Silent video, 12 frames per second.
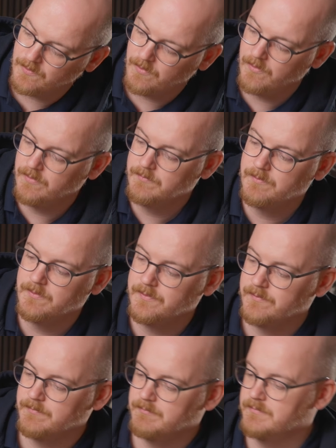or
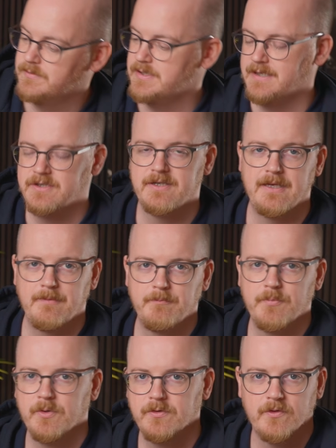change the
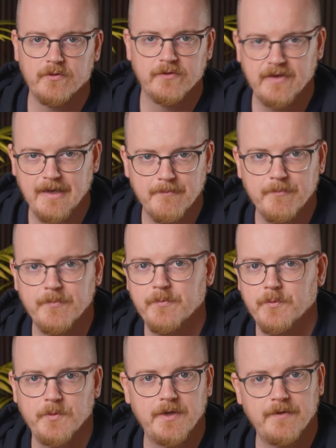input, or skip
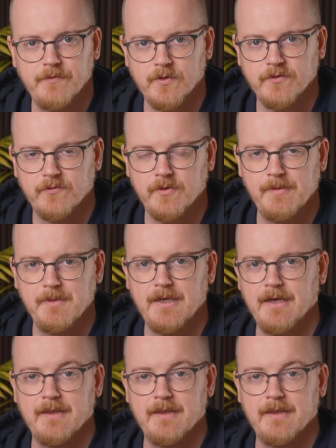if you're streaming,